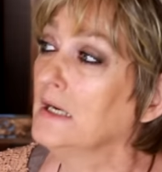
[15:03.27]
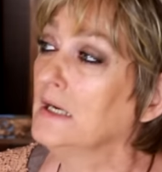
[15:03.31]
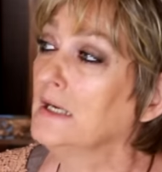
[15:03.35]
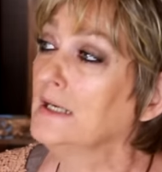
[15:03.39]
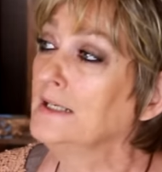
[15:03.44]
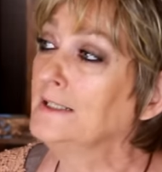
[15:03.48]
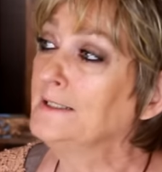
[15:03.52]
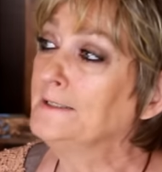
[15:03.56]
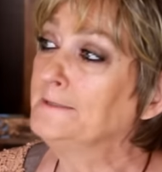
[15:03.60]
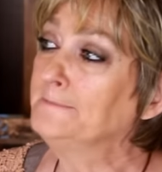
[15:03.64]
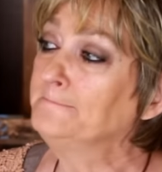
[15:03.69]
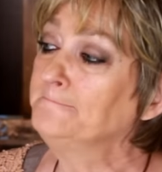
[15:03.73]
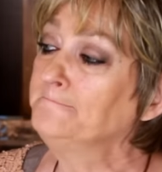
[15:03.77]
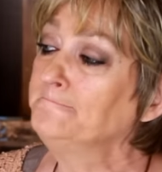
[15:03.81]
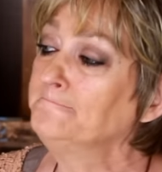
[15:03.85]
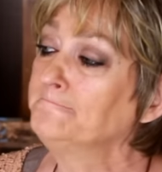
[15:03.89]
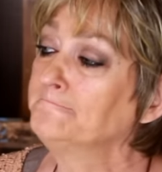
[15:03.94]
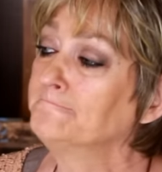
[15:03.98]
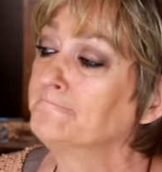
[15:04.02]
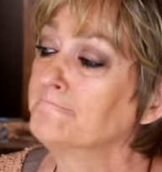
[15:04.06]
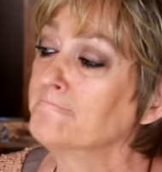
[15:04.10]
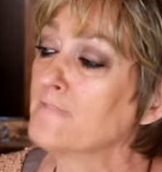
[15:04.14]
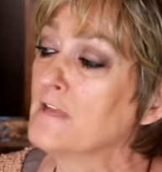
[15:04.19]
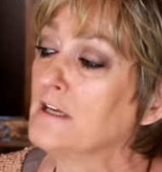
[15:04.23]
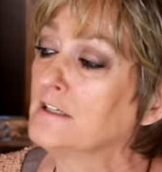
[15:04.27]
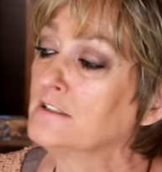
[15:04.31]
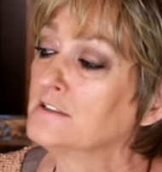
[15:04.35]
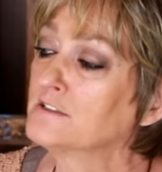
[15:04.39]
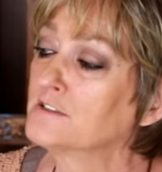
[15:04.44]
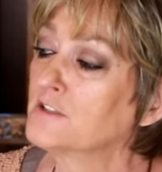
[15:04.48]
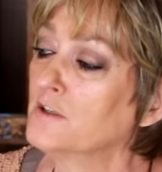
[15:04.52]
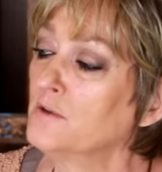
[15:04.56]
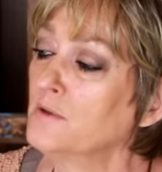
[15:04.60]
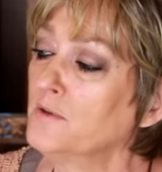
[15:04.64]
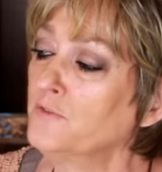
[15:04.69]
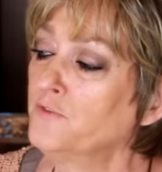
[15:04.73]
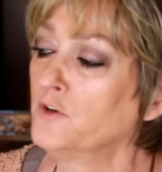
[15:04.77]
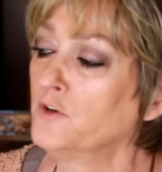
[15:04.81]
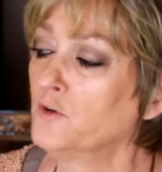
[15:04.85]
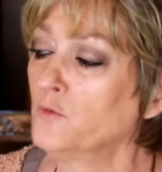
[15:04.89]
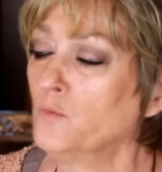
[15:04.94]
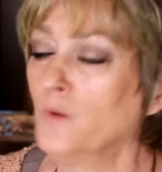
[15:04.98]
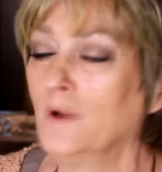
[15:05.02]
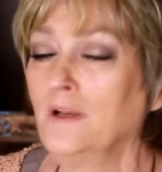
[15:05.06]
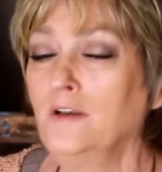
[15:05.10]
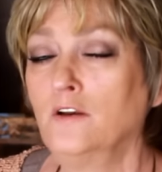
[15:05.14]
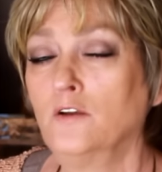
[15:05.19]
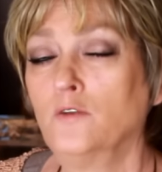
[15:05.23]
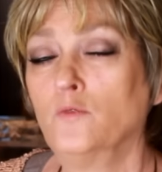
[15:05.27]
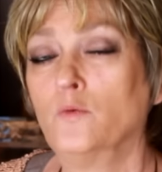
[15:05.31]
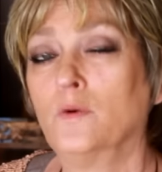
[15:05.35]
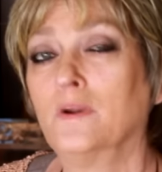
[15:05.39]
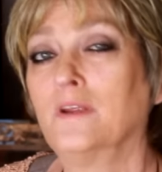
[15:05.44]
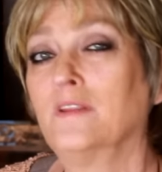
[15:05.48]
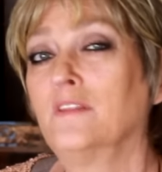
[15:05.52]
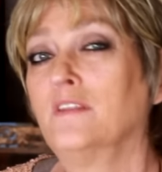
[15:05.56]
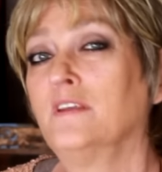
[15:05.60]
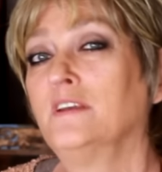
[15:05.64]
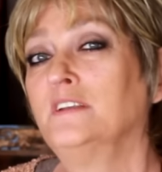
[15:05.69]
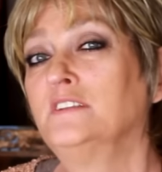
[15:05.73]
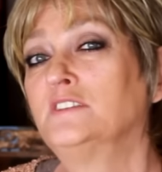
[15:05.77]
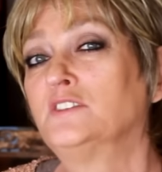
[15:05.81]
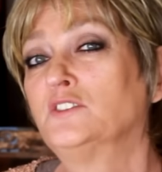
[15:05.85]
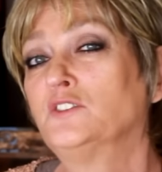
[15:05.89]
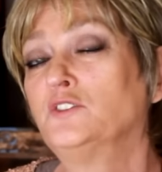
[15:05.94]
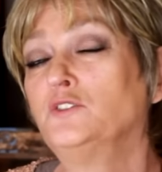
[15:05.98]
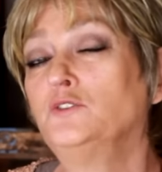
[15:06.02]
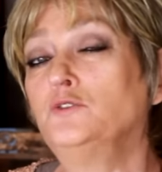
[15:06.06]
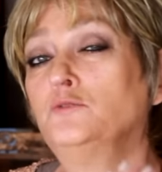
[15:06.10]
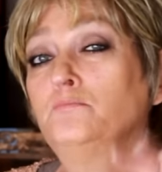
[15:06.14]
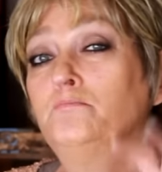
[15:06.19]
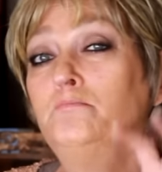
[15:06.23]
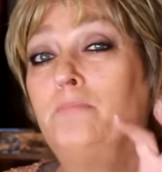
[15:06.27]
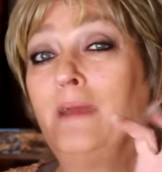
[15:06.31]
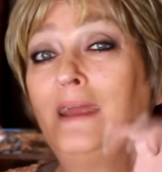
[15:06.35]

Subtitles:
So you're wondering where these two